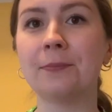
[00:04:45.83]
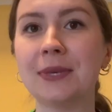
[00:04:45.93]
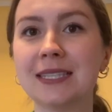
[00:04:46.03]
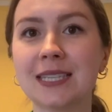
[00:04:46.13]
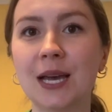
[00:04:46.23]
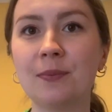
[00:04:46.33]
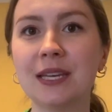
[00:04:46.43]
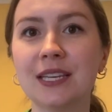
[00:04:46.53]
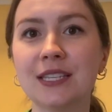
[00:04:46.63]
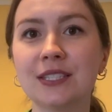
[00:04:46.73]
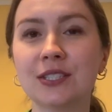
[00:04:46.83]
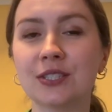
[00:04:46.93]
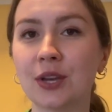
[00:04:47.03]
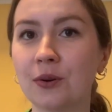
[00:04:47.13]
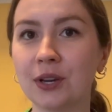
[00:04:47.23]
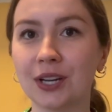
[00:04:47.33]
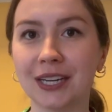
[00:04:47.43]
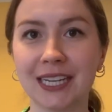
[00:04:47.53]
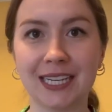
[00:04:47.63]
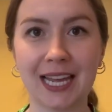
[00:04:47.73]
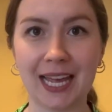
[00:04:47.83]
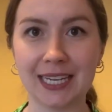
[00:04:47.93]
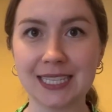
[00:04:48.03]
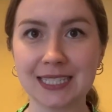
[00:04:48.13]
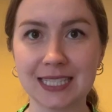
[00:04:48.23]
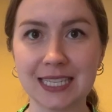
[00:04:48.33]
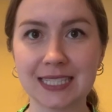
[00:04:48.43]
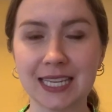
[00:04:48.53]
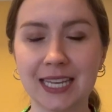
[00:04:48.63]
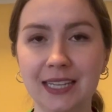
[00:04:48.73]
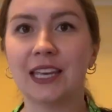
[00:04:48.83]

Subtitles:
Bissap is so good in any season.